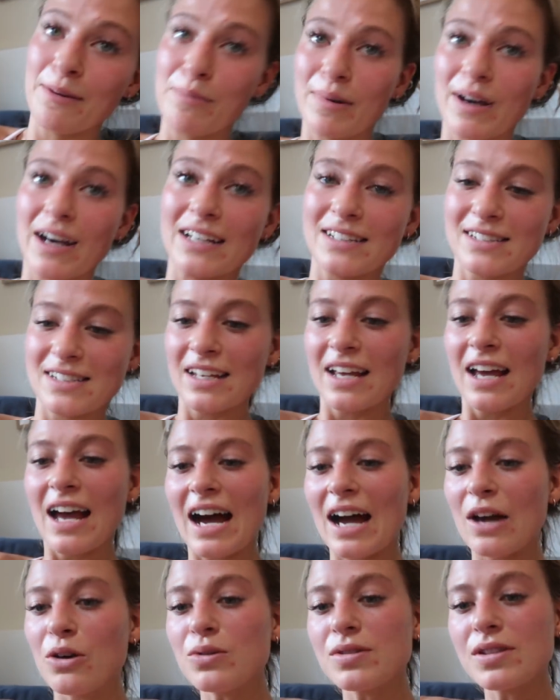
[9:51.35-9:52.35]
But
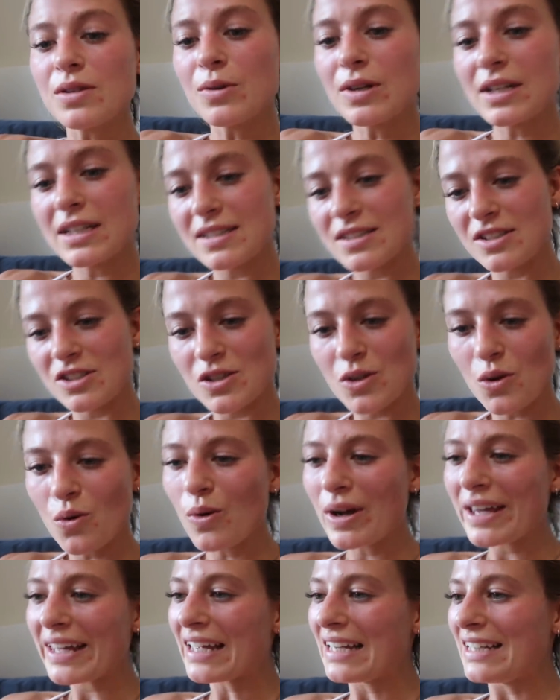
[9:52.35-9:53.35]
I also wanted to just
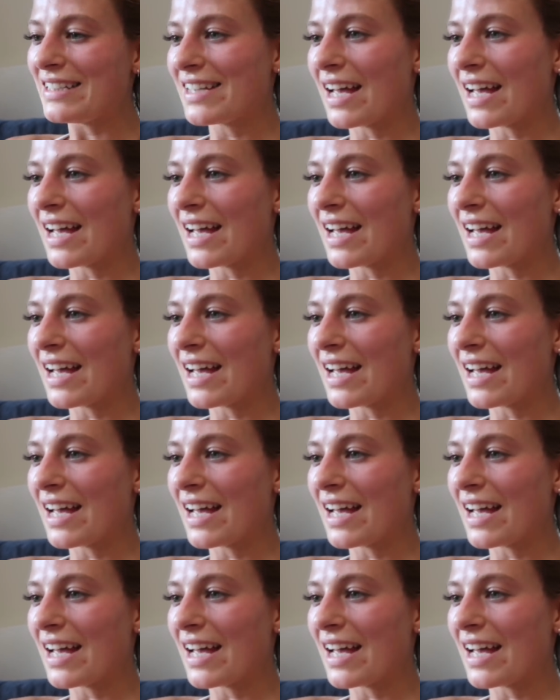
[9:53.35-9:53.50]
quickly